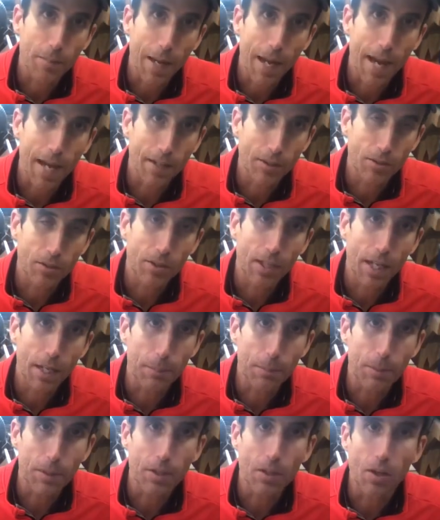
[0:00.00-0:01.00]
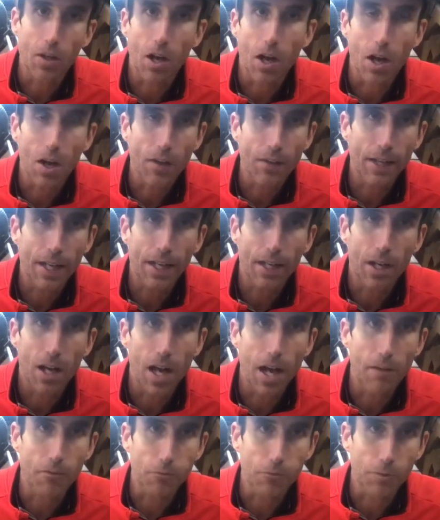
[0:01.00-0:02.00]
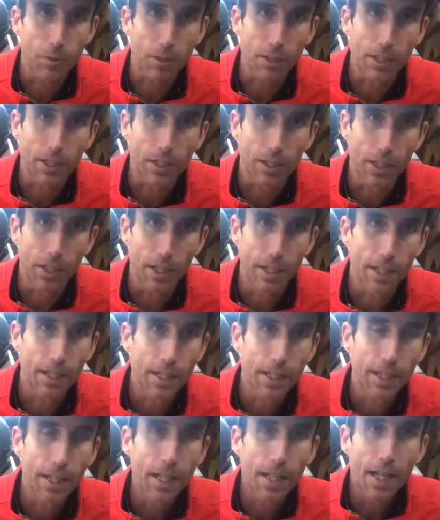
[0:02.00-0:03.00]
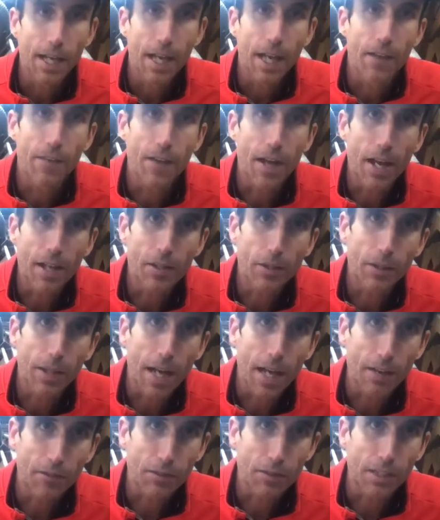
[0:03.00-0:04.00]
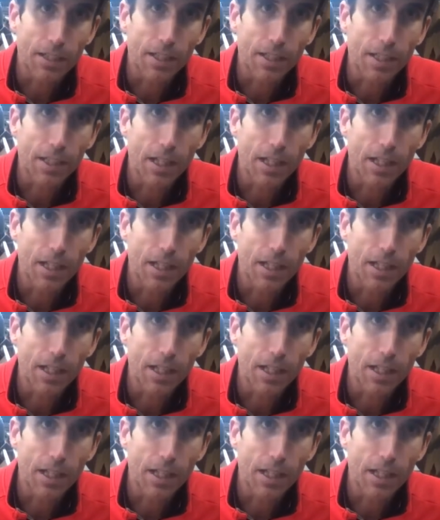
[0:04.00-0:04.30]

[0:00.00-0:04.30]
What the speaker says: back, you got to peel all that off really good. And then you have to